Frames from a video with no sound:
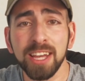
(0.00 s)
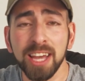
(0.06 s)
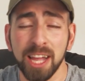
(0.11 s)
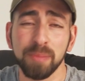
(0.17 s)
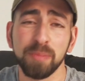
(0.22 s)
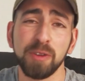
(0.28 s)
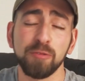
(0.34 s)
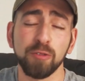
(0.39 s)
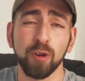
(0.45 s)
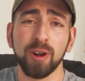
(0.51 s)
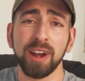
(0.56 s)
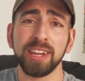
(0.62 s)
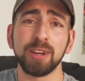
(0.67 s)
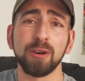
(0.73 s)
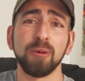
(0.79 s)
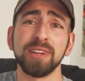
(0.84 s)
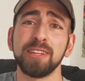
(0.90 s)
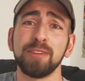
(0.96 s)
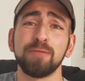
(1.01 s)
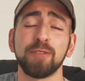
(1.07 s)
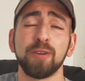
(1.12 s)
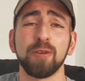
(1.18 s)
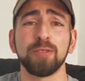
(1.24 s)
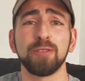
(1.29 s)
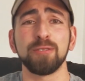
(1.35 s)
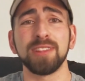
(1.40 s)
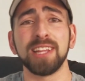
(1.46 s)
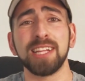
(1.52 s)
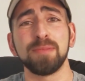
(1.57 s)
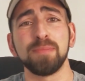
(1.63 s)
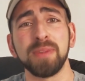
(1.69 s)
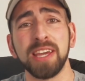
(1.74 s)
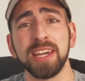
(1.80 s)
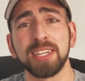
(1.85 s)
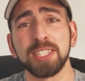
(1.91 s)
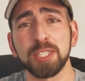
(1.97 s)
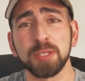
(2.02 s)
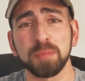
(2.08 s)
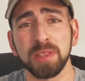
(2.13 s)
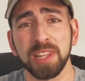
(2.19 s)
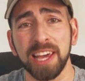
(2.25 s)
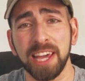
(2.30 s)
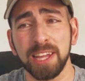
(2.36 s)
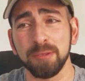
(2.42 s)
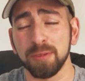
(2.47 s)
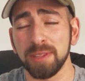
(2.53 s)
And before I go any further, let me explain